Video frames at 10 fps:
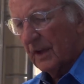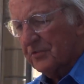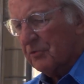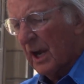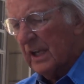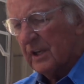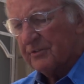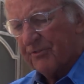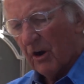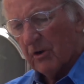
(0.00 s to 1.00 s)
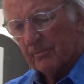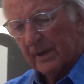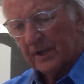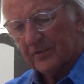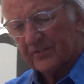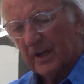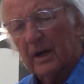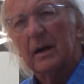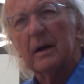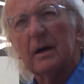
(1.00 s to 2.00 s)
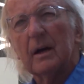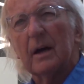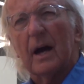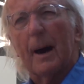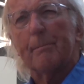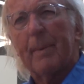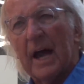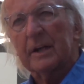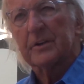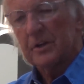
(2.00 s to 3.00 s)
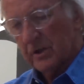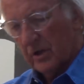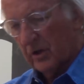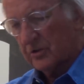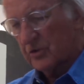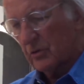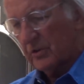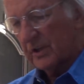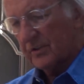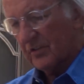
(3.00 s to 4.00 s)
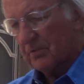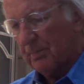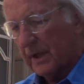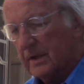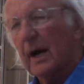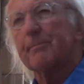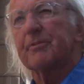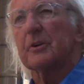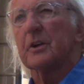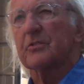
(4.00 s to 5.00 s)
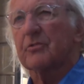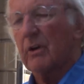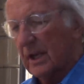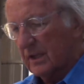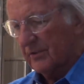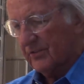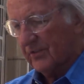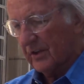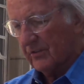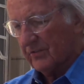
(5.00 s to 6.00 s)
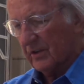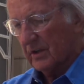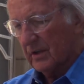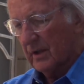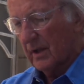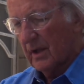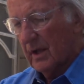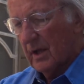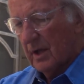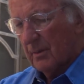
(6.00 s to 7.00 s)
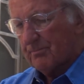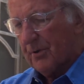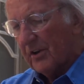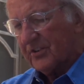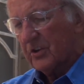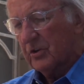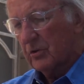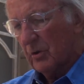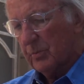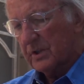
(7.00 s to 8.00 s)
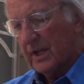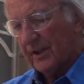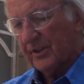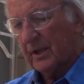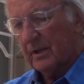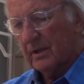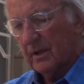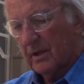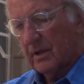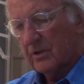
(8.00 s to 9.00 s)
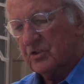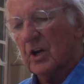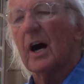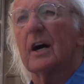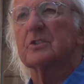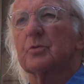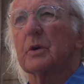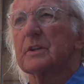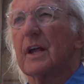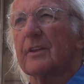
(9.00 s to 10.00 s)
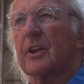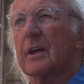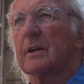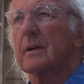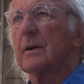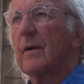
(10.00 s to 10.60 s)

Australia's Foreign Minister abandoned her duty to speak up for an Australian citizen. Prosecuted with nothing, charged with nothing,